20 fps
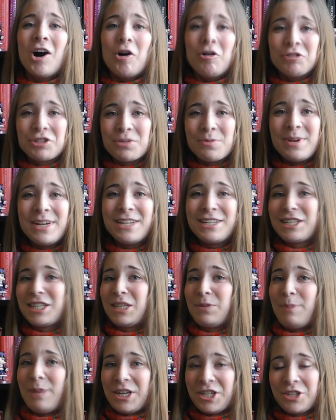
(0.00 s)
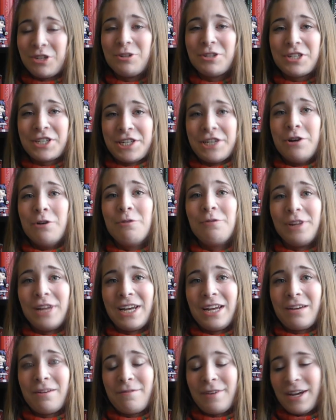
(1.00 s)
ultimate special
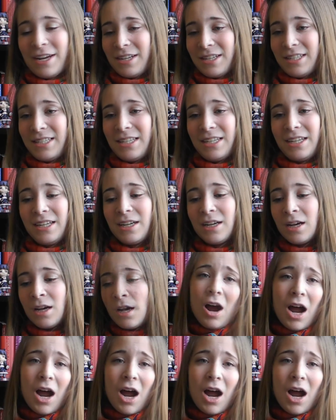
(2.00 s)
snowflake fantasy.